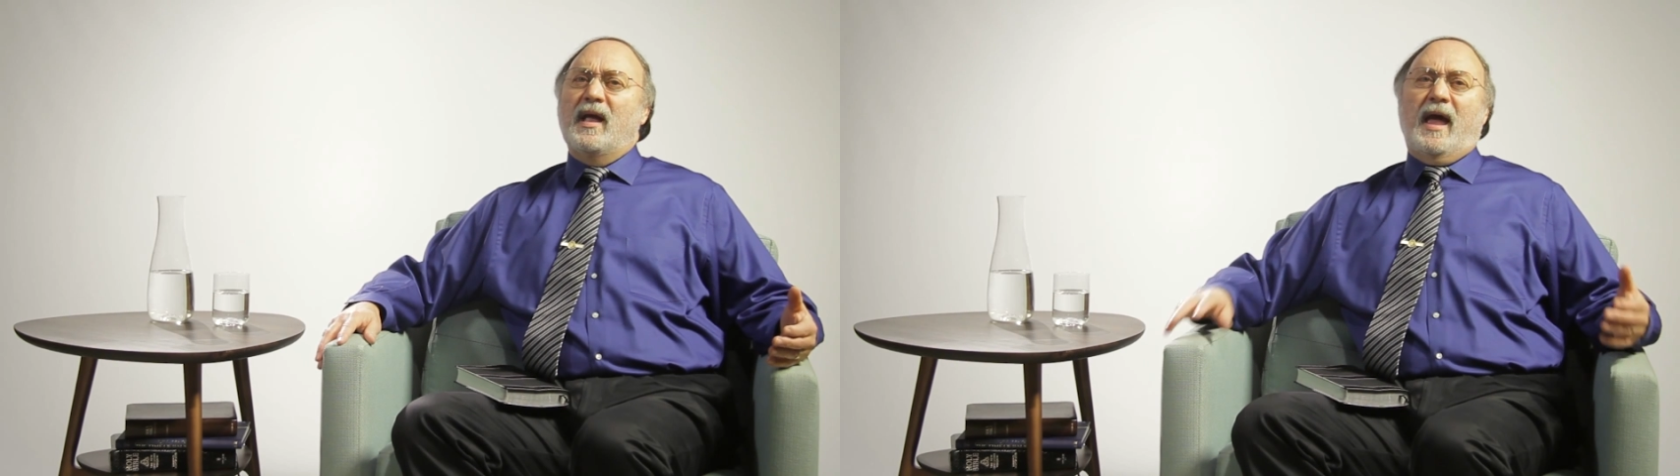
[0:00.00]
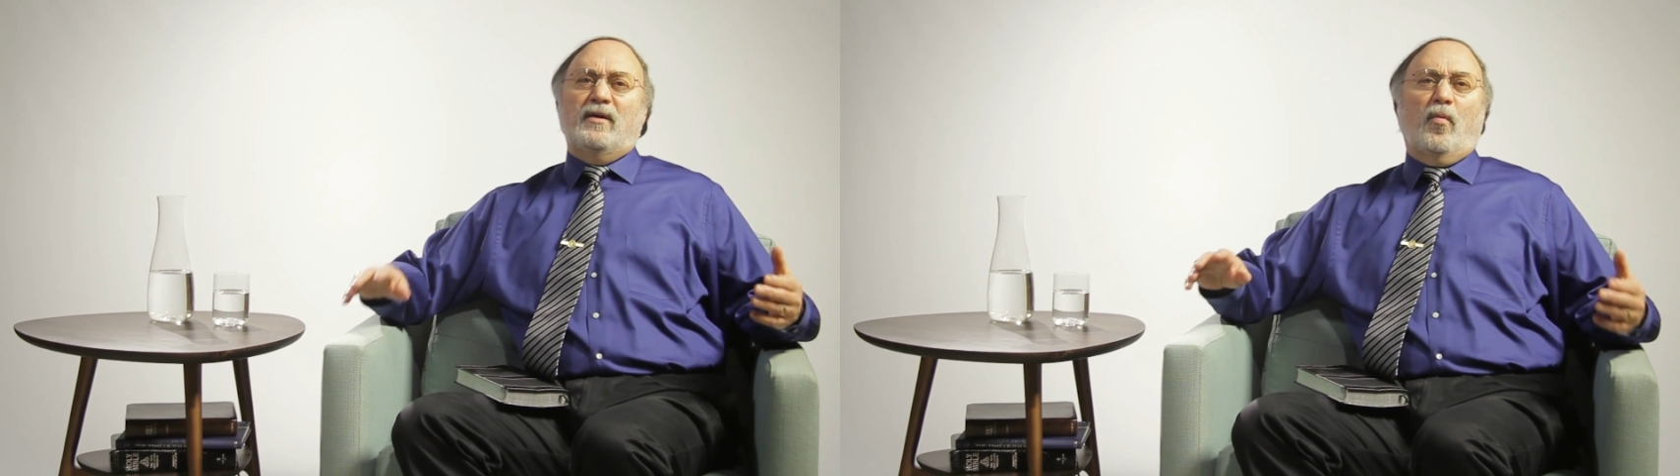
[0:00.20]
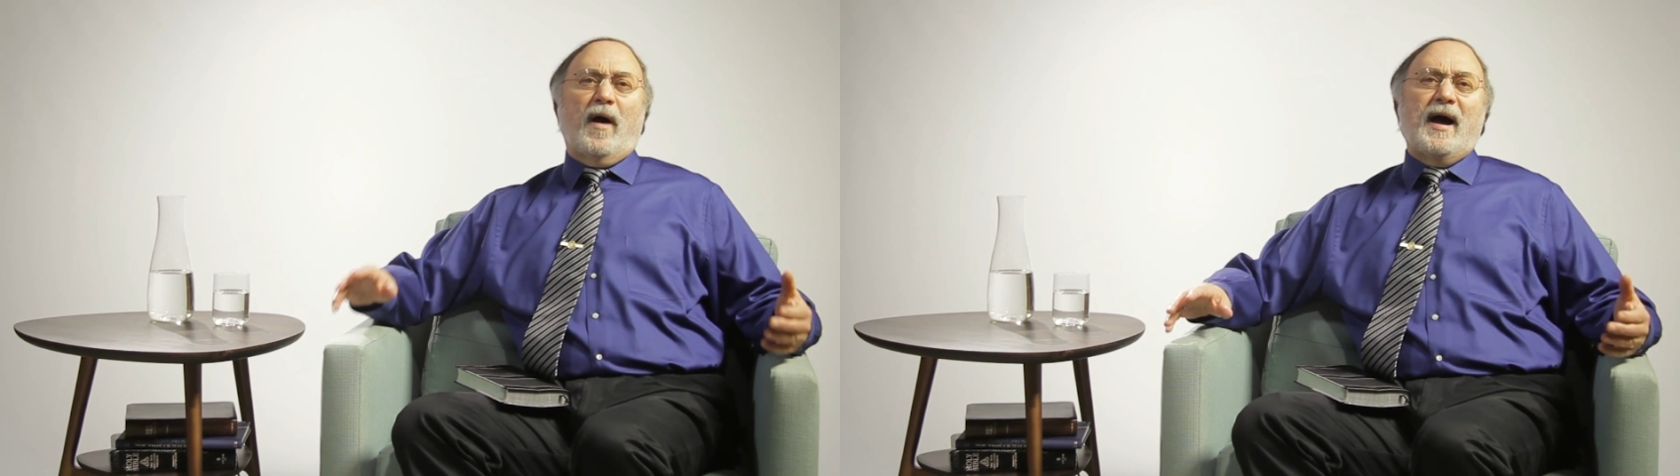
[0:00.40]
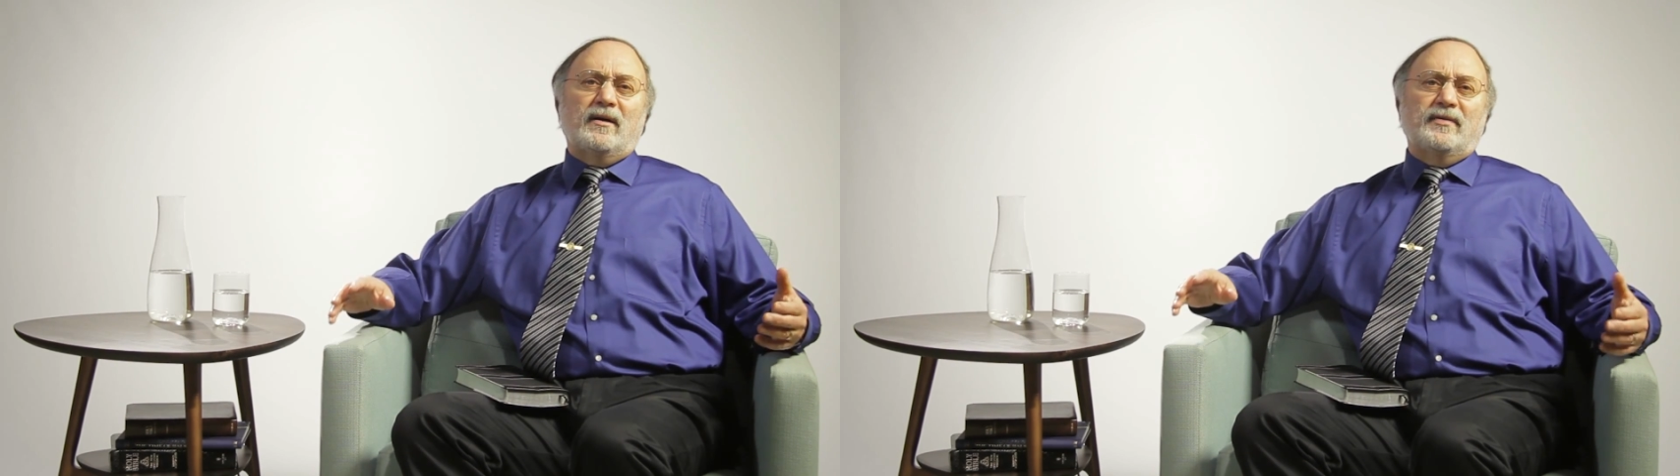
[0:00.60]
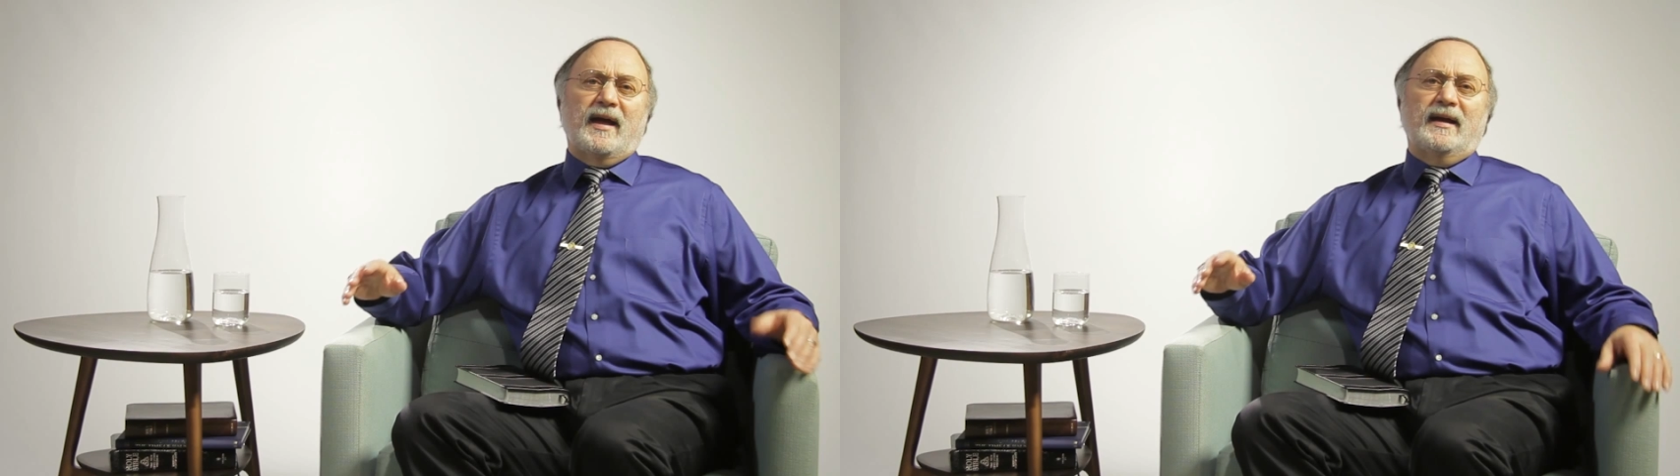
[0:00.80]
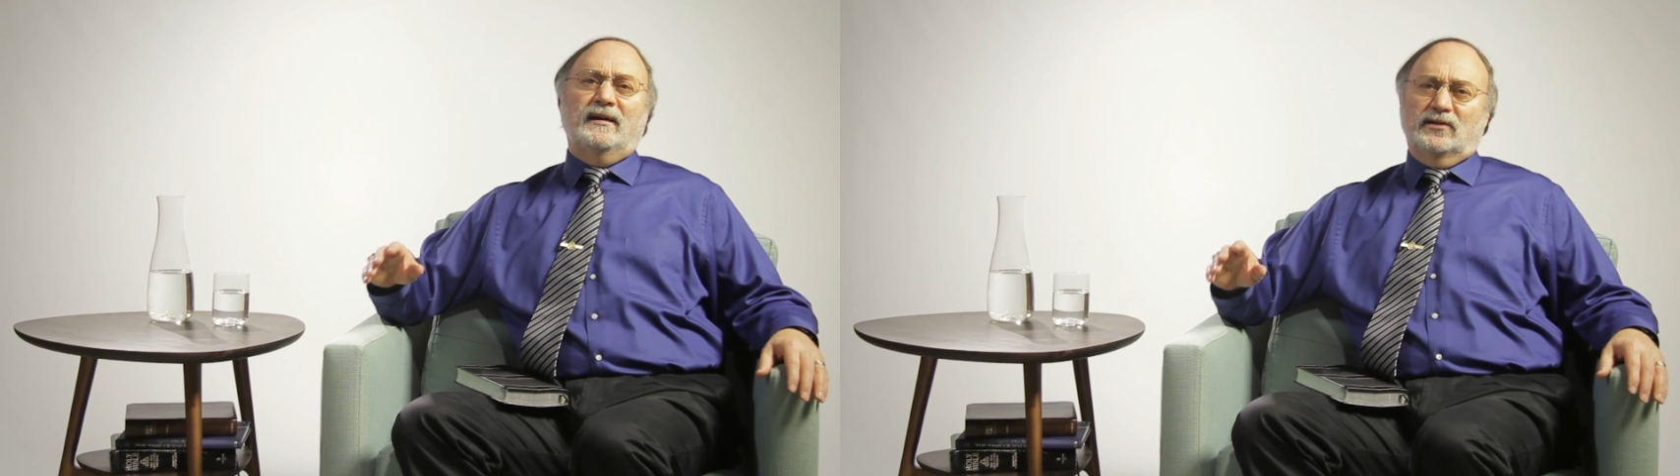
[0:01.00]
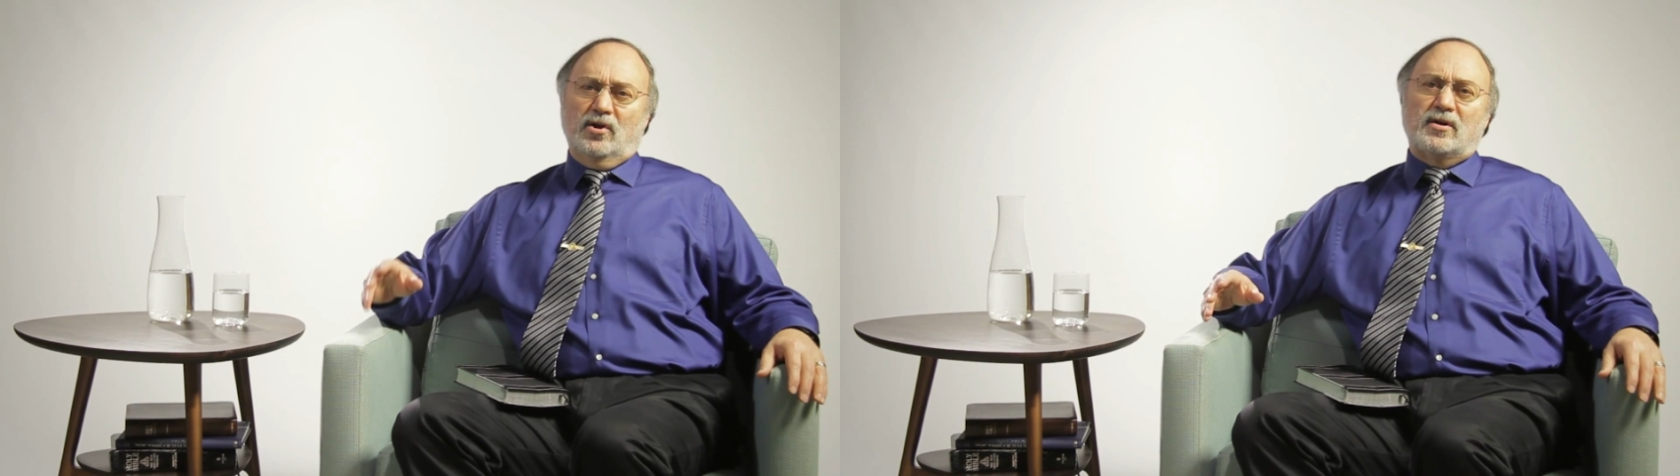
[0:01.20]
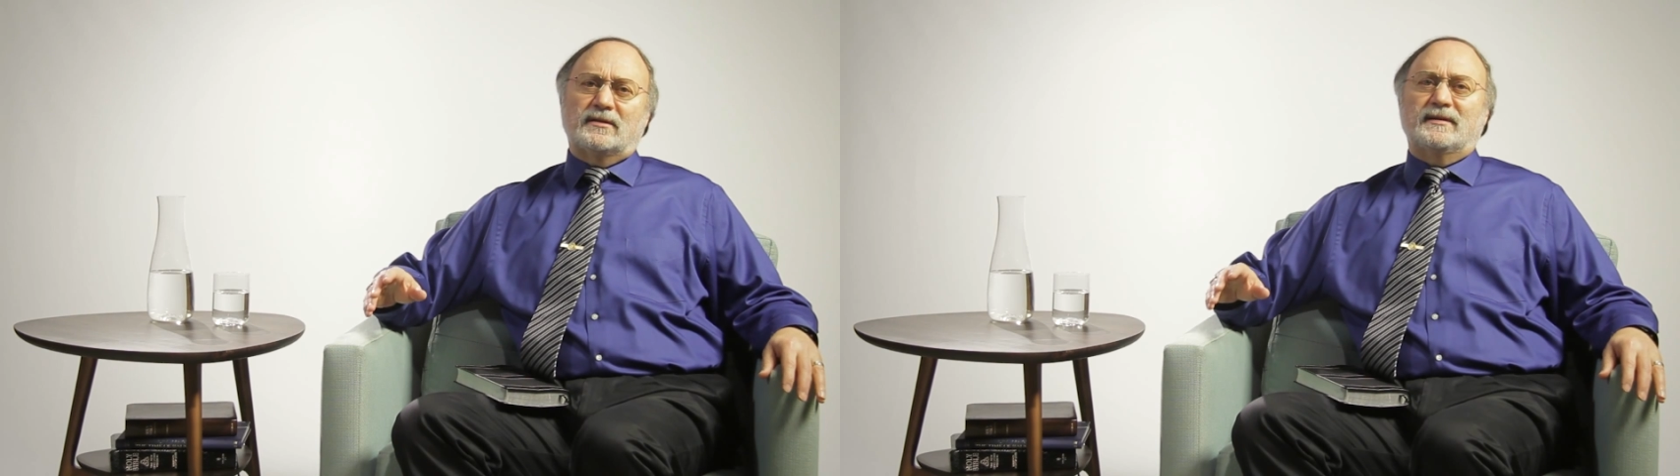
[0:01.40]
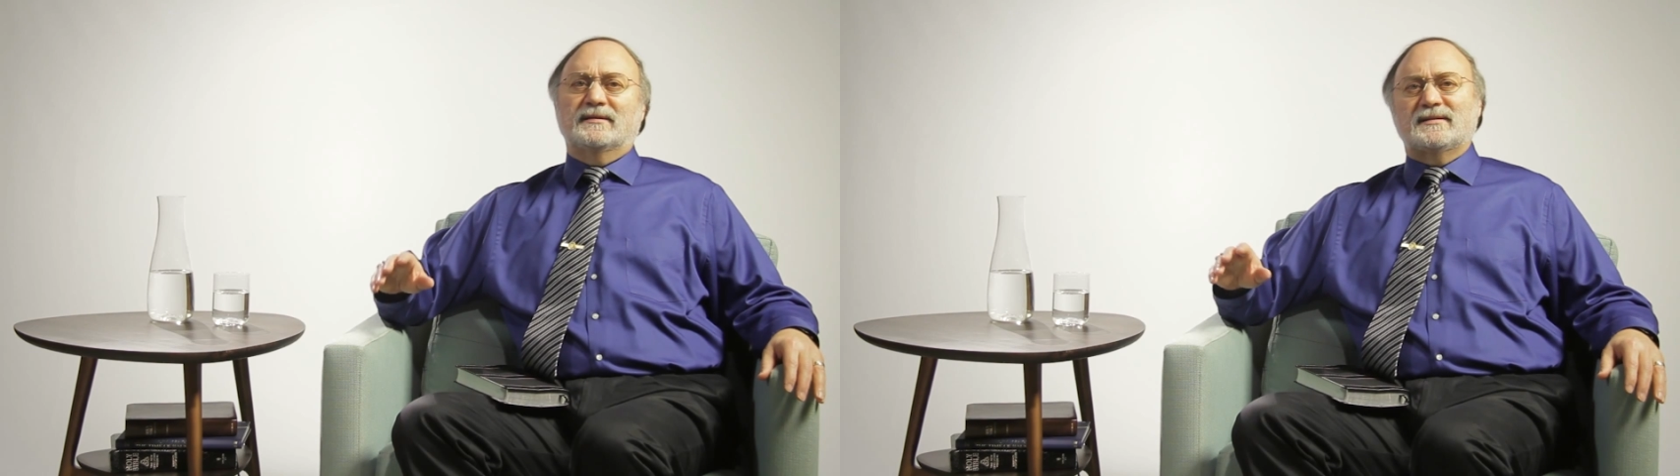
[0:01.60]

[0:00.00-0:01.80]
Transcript: And while they looked and